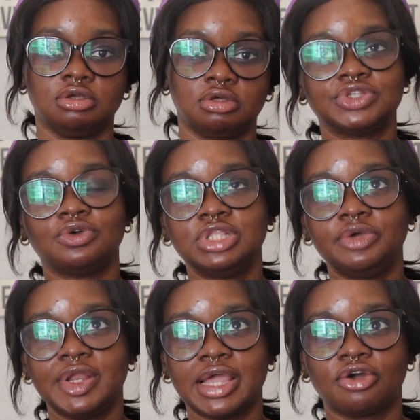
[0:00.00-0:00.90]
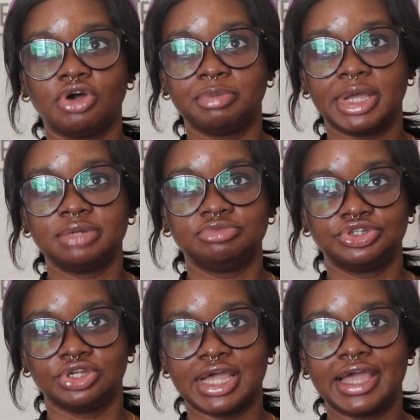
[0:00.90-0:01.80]
It was only when I got my
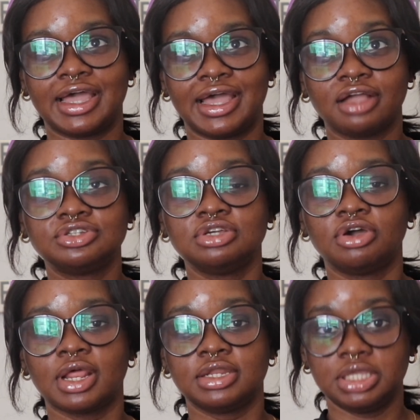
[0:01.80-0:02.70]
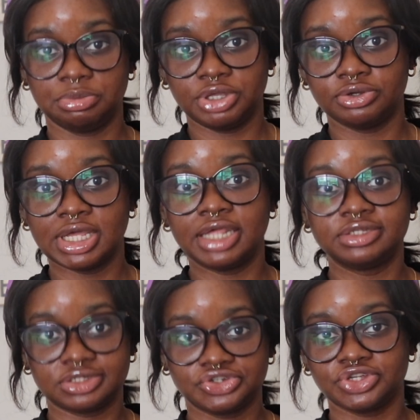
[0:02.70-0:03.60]
admission that I actually got an email that a
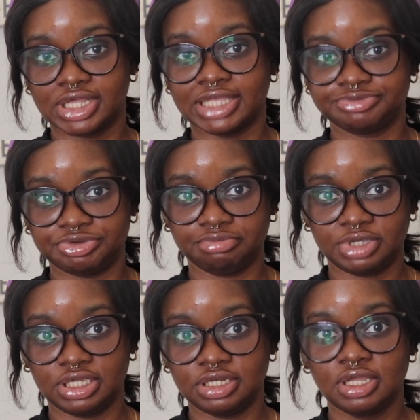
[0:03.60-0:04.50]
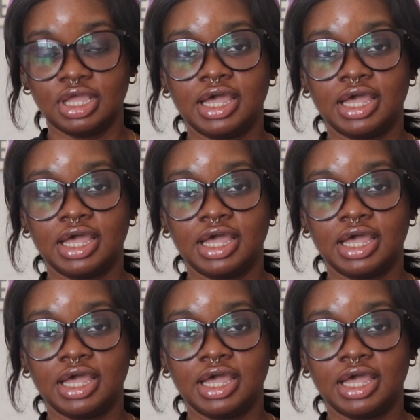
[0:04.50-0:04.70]
decision has been made,